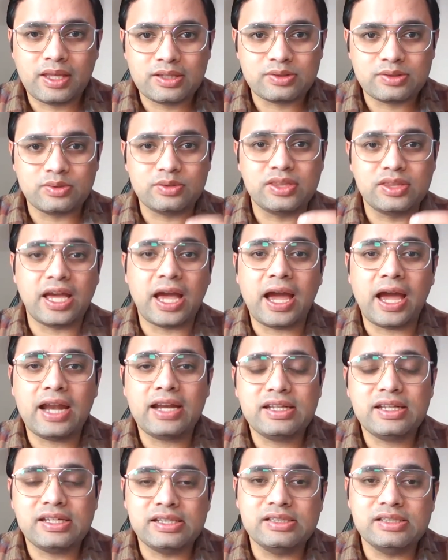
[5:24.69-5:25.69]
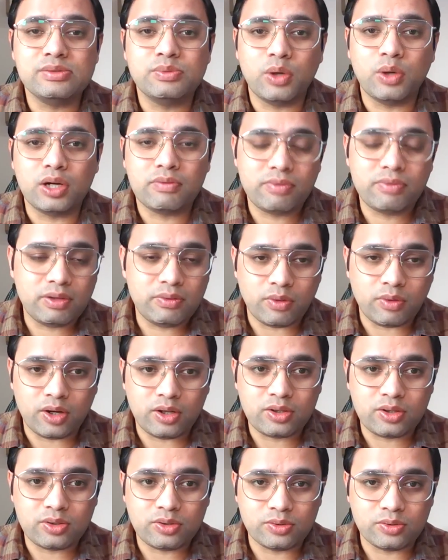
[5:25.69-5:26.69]
So that is what we
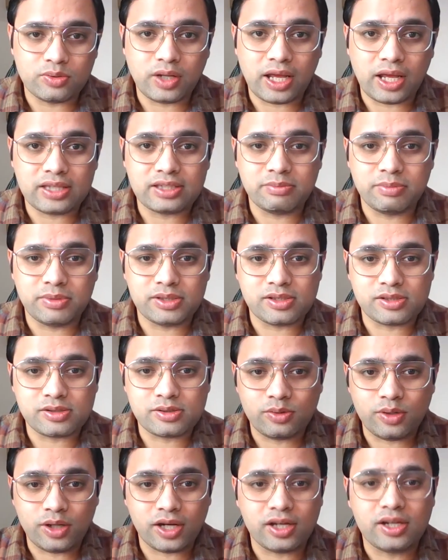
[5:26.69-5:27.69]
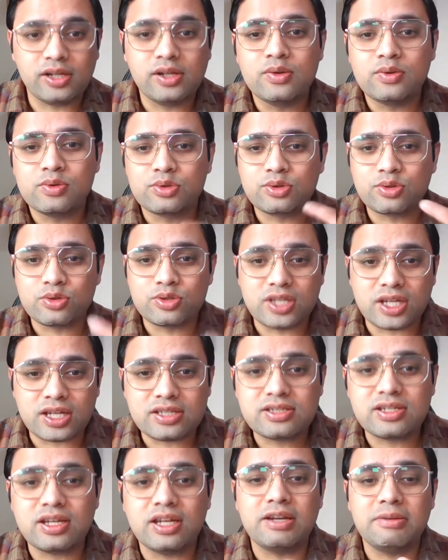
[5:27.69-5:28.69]
want to do as a business owner. So
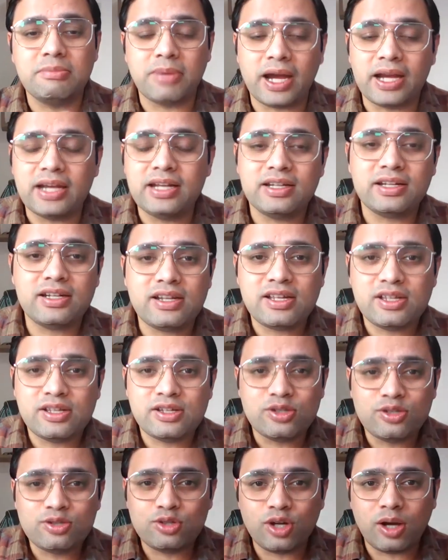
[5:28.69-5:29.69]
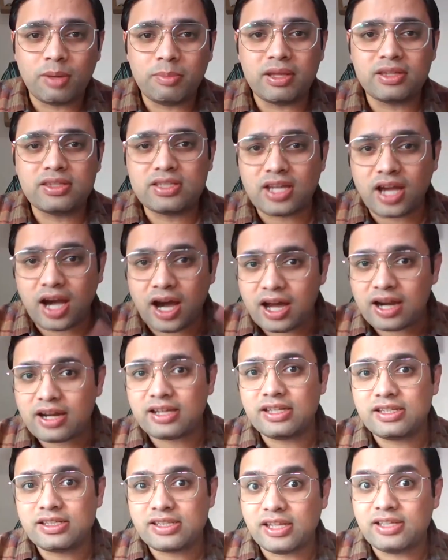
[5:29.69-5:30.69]
just a reminder, jo hame char
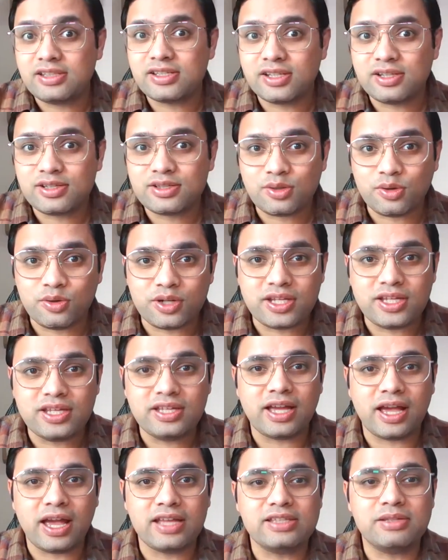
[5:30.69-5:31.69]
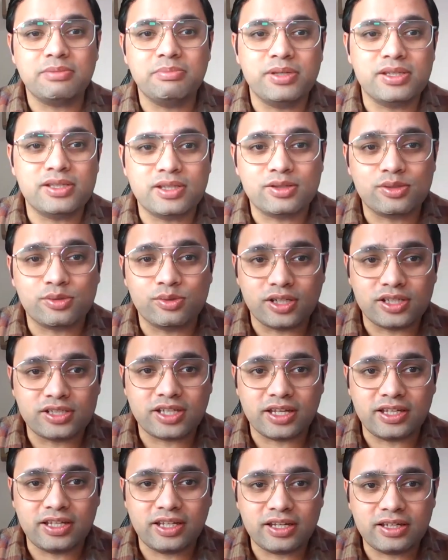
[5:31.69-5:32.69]
essential story as a business owner
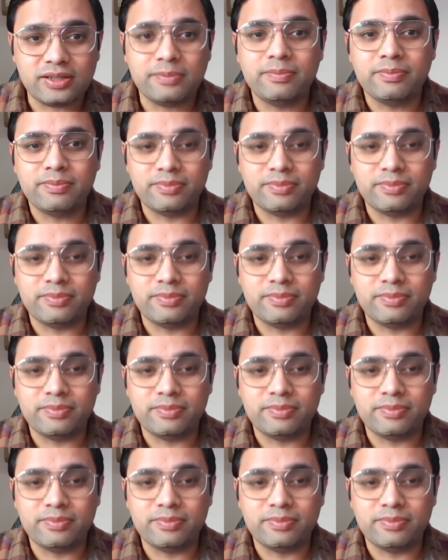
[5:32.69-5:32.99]
chahiye.